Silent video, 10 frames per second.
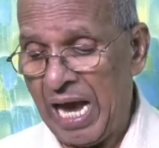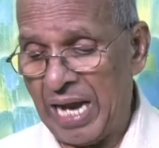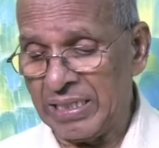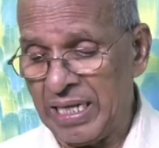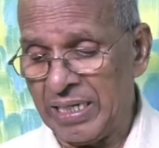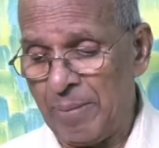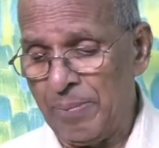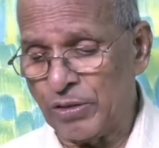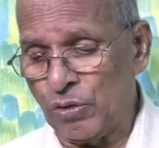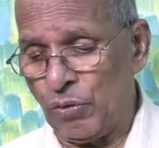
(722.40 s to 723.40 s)
And then
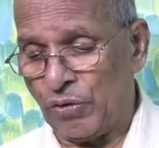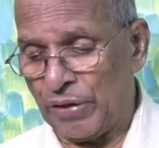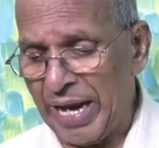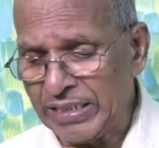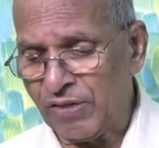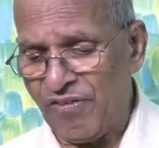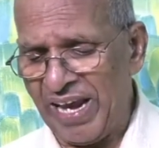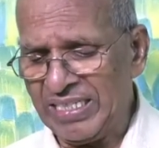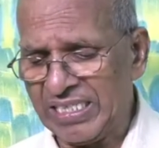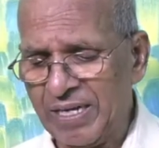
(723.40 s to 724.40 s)
number two, great
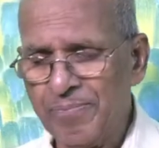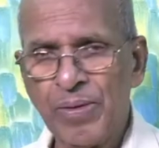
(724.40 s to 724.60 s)
faith,